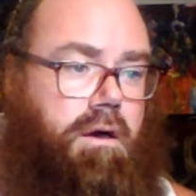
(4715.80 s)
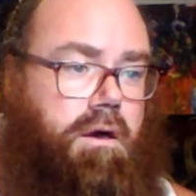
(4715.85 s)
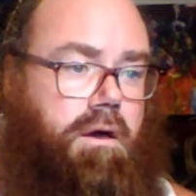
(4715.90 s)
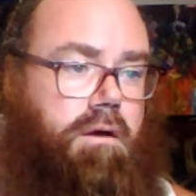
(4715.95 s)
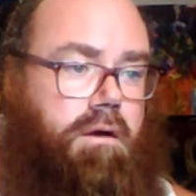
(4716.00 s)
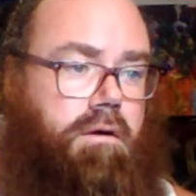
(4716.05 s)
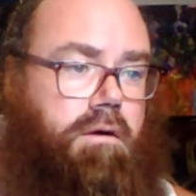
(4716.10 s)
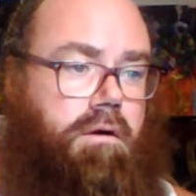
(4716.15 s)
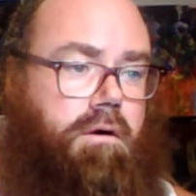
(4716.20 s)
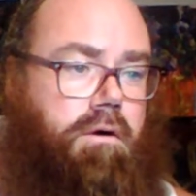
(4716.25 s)

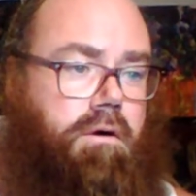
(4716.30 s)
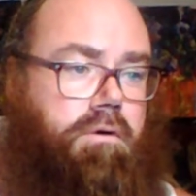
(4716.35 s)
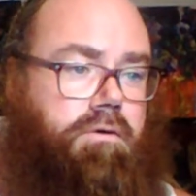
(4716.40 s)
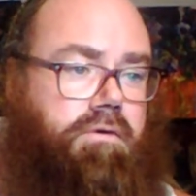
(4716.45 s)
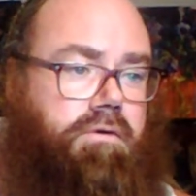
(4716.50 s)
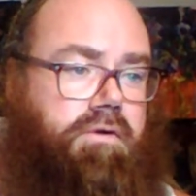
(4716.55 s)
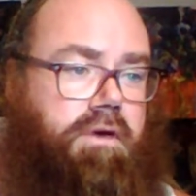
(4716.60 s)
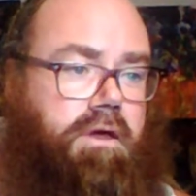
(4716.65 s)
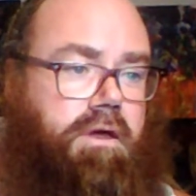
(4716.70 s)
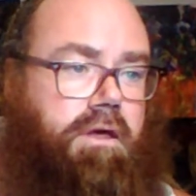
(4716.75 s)
I don't know. You
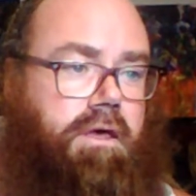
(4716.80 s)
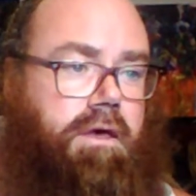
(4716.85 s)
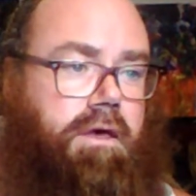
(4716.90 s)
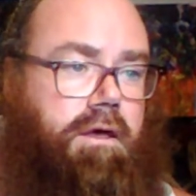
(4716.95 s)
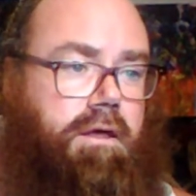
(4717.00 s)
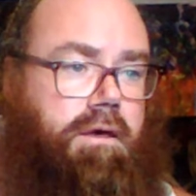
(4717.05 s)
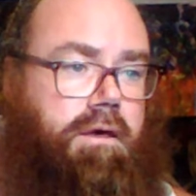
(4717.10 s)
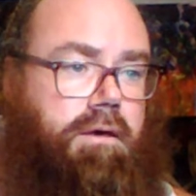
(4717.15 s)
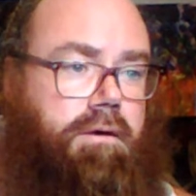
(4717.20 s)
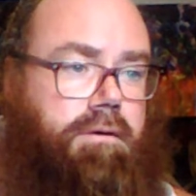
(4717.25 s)
said it,
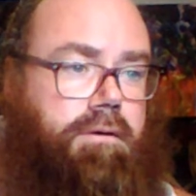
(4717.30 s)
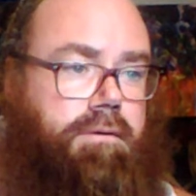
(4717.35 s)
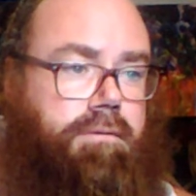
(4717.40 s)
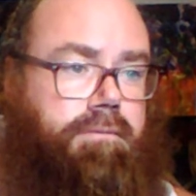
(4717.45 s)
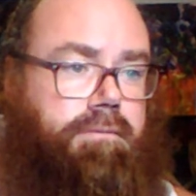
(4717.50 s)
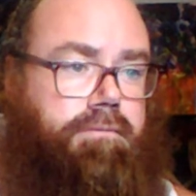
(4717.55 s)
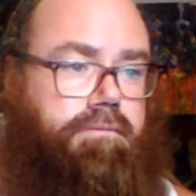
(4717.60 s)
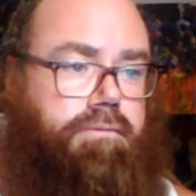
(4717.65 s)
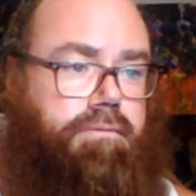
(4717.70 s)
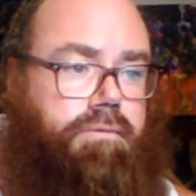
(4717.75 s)
Kenny.
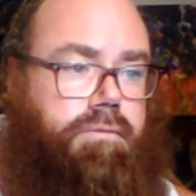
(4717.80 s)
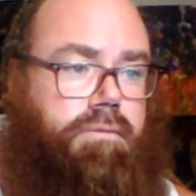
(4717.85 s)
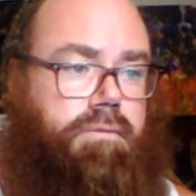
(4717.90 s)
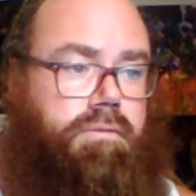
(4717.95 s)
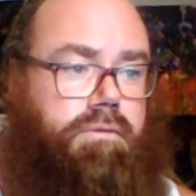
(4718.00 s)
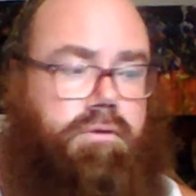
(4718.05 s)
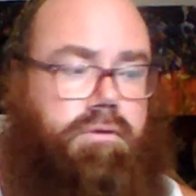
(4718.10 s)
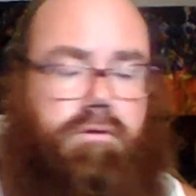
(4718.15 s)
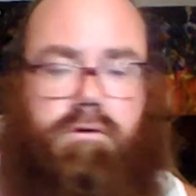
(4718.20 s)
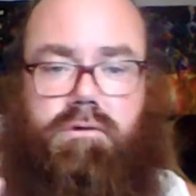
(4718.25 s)

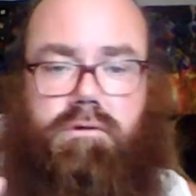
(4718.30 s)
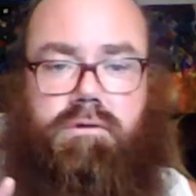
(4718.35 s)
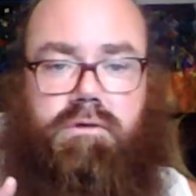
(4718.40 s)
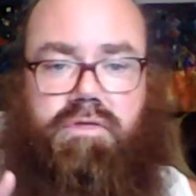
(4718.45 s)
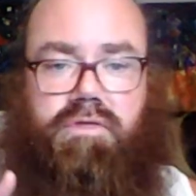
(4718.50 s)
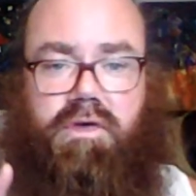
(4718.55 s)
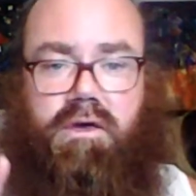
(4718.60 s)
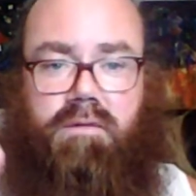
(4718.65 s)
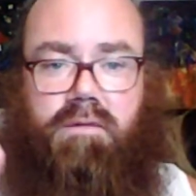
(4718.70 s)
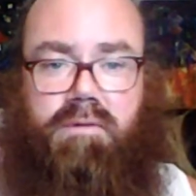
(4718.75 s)
The
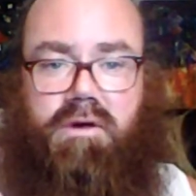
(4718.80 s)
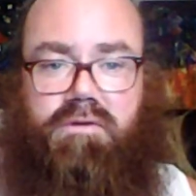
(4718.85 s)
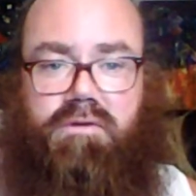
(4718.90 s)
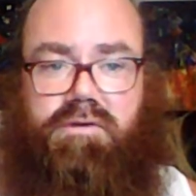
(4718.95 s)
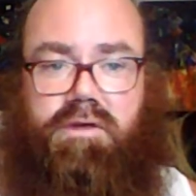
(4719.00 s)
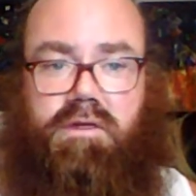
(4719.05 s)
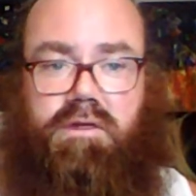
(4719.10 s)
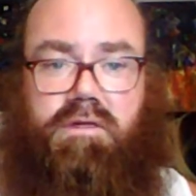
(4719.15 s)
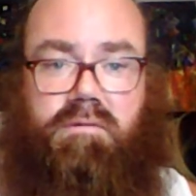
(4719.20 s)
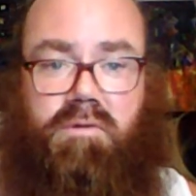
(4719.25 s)
thing about
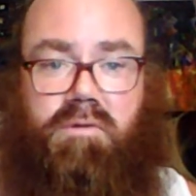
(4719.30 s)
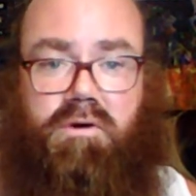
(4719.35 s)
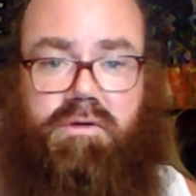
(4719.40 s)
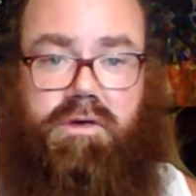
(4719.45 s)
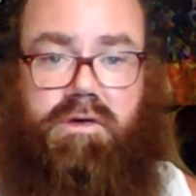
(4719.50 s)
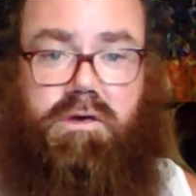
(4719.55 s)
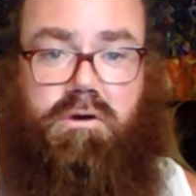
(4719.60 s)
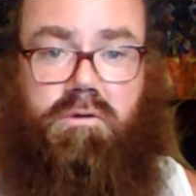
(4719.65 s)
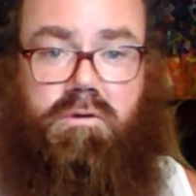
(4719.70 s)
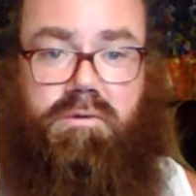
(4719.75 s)
sending them all to
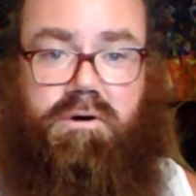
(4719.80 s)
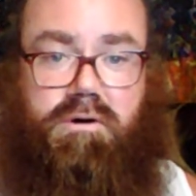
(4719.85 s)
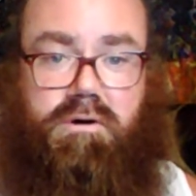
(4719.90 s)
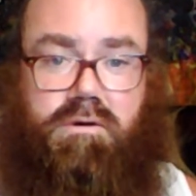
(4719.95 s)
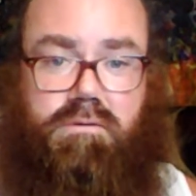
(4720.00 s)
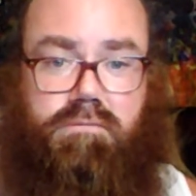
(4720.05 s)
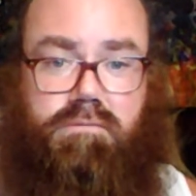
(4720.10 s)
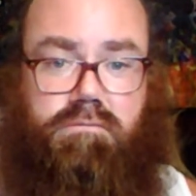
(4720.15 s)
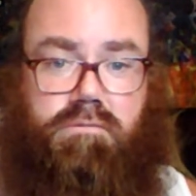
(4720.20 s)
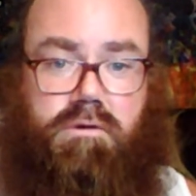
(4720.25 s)

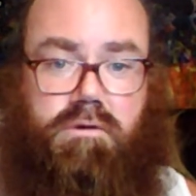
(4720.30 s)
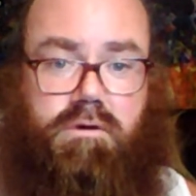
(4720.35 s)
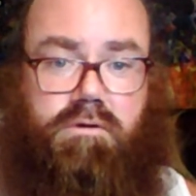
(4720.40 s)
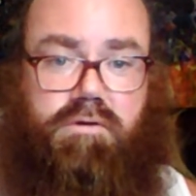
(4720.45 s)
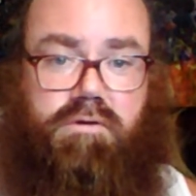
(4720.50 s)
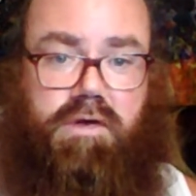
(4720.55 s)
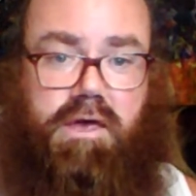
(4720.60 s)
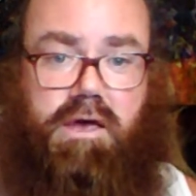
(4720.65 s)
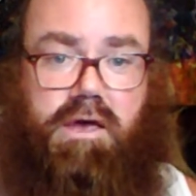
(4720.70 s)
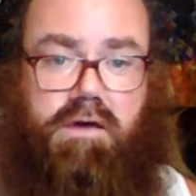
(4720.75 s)
Cuba because
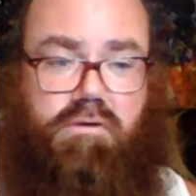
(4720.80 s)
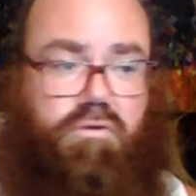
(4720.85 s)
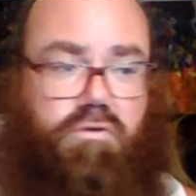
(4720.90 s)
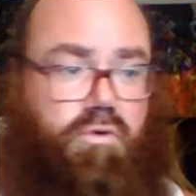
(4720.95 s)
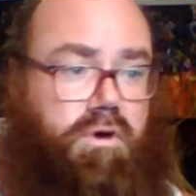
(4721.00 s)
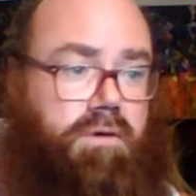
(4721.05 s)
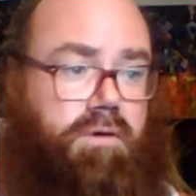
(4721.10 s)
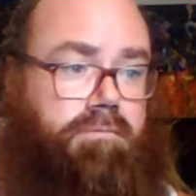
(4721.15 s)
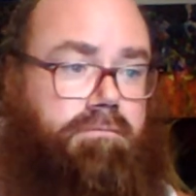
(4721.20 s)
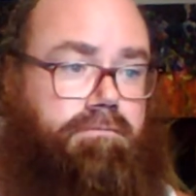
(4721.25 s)
they can't
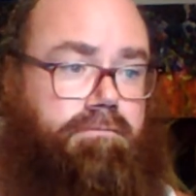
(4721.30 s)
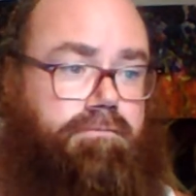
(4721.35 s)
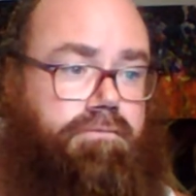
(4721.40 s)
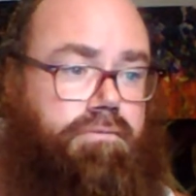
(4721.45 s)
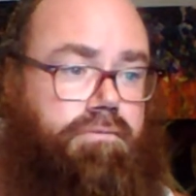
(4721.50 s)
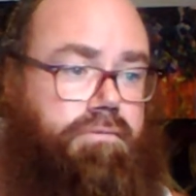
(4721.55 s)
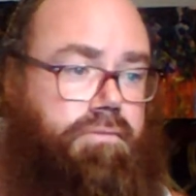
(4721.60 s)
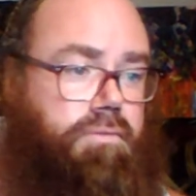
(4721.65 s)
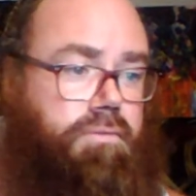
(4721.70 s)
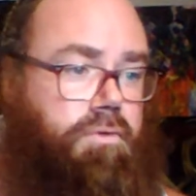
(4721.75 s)
swim.
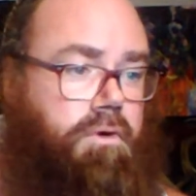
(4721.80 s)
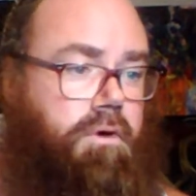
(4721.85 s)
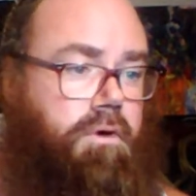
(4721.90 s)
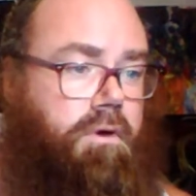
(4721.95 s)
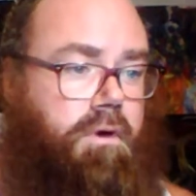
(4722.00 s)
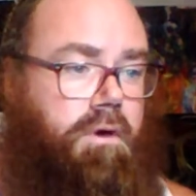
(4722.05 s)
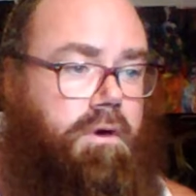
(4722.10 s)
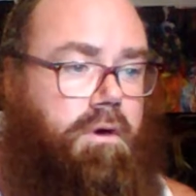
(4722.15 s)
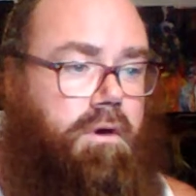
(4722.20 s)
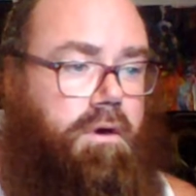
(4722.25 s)

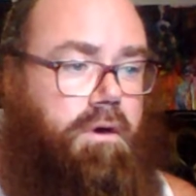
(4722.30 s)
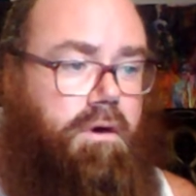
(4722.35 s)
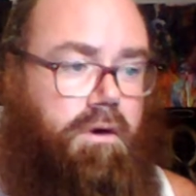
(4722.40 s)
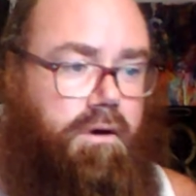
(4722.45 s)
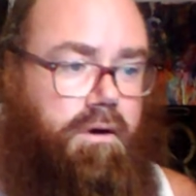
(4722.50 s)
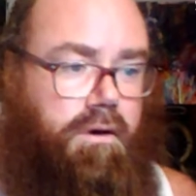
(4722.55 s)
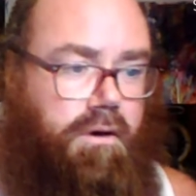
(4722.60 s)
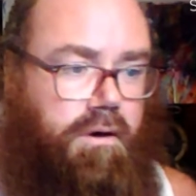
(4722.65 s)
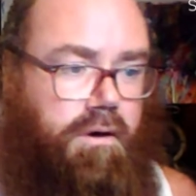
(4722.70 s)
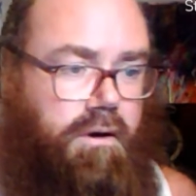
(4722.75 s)

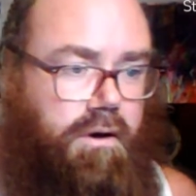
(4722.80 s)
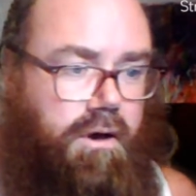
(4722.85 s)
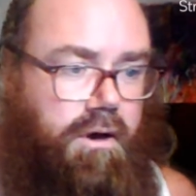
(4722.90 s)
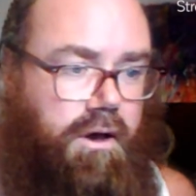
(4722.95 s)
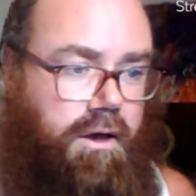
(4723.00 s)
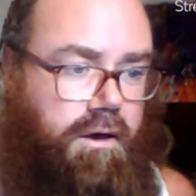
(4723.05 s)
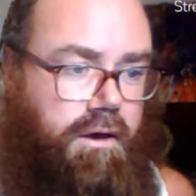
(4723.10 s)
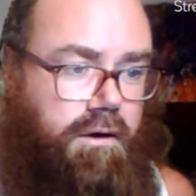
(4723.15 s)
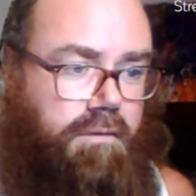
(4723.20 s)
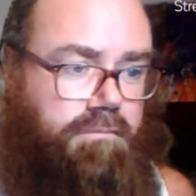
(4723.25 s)
I
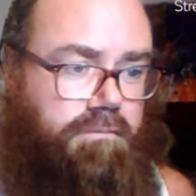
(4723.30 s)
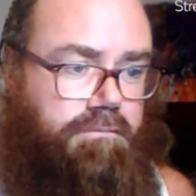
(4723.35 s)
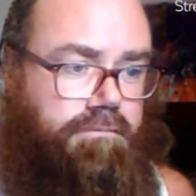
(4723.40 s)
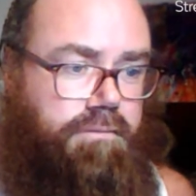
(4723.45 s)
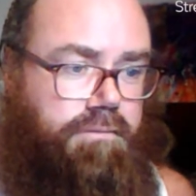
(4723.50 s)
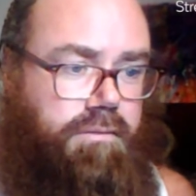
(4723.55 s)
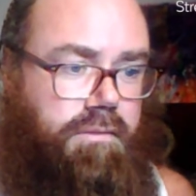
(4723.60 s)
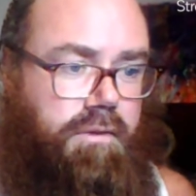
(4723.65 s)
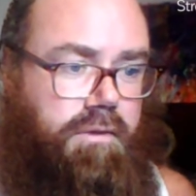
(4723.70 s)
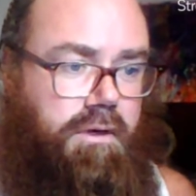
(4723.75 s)

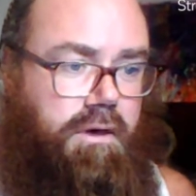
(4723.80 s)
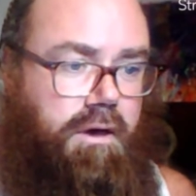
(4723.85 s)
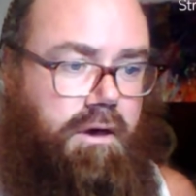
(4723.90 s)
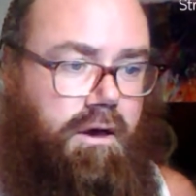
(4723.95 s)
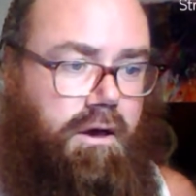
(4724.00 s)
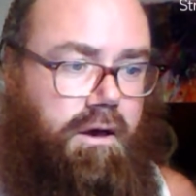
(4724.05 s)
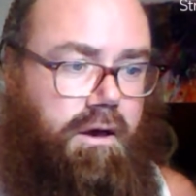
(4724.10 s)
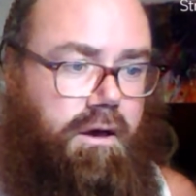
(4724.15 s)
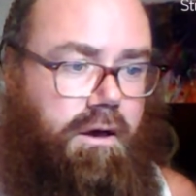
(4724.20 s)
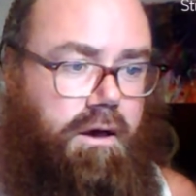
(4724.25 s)
am.
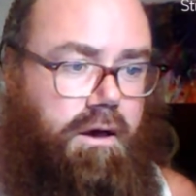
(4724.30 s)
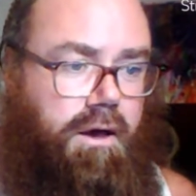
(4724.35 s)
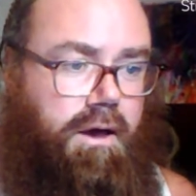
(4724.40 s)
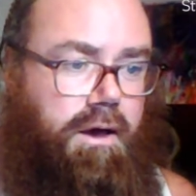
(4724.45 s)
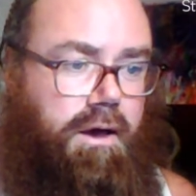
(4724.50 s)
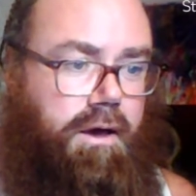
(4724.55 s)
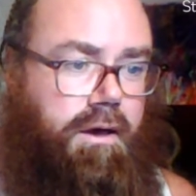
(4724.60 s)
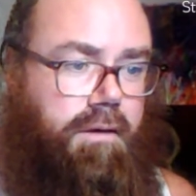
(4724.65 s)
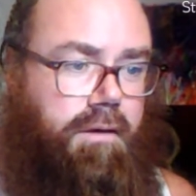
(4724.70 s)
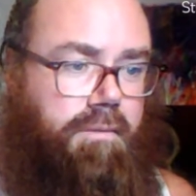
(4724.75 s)

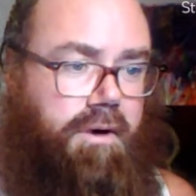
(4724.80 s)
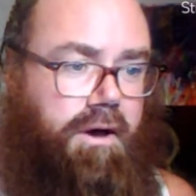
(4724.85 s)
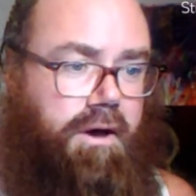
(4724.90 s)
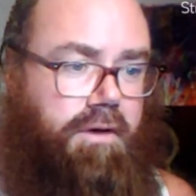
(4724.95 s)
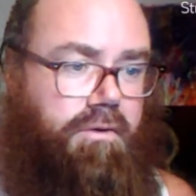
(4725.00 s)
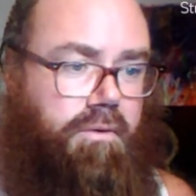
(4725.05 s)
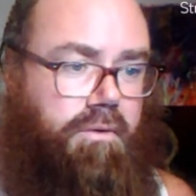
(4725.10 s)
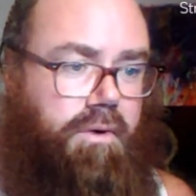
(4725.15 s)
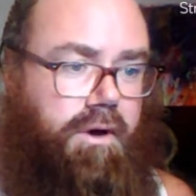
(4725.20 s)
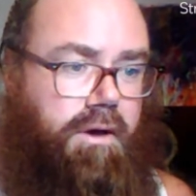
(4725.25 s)
Hi, by
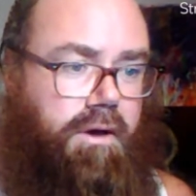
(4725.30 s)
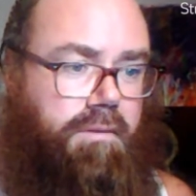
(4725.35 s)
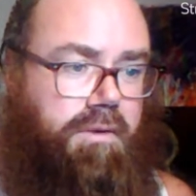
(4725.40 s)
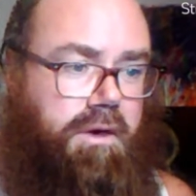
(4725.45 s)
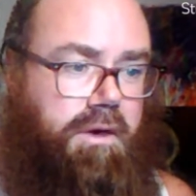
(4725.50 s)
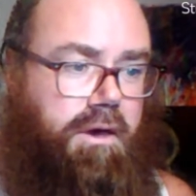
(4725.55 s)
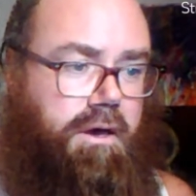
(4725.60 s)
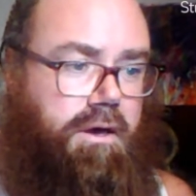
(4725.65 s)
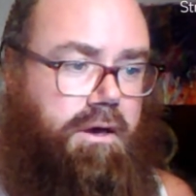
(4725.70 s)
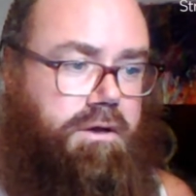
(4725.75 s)
the way,
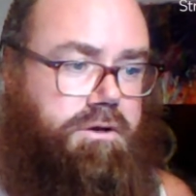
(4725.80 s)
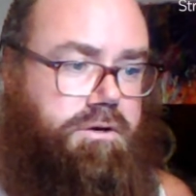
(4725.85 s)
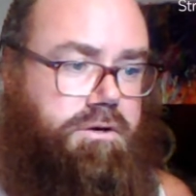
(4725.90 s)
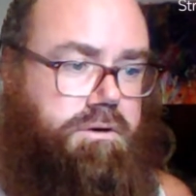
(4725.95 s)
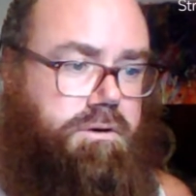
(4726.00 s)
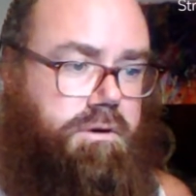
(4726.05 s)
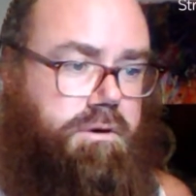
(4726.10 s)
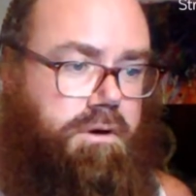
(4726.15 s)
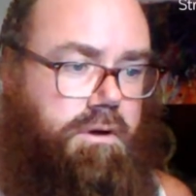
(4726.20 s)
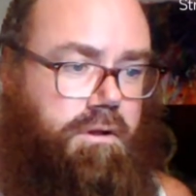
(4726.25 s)

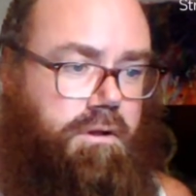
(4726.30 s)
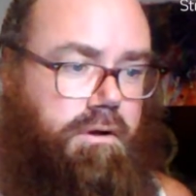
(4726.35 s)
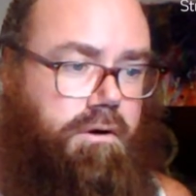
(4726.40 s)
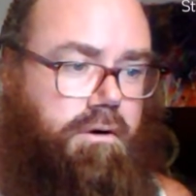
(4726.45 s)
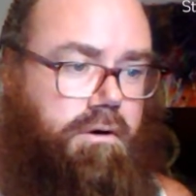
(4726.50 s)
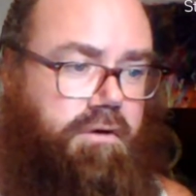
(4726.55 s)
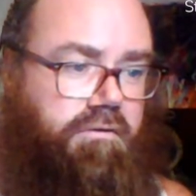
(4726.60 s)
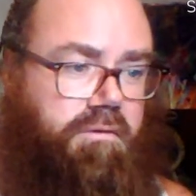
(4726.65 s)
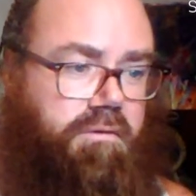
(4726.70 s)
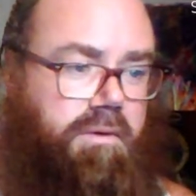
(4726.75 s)
BH.
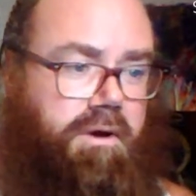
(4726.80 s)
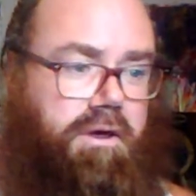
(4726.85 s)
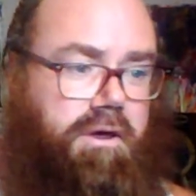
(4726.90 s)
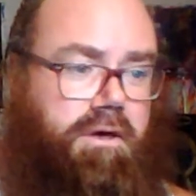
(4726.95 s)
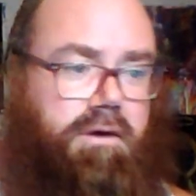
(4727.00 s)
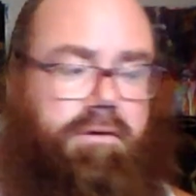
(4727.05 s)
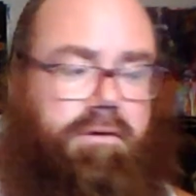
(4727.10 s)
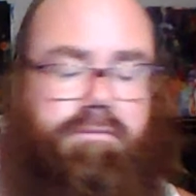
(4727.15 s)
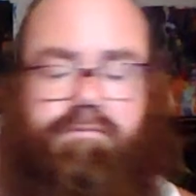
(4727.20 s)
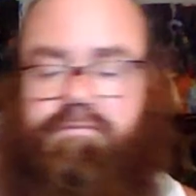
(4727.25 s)
Hello,
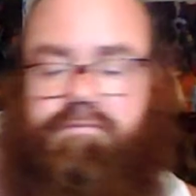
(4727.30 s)
everybody.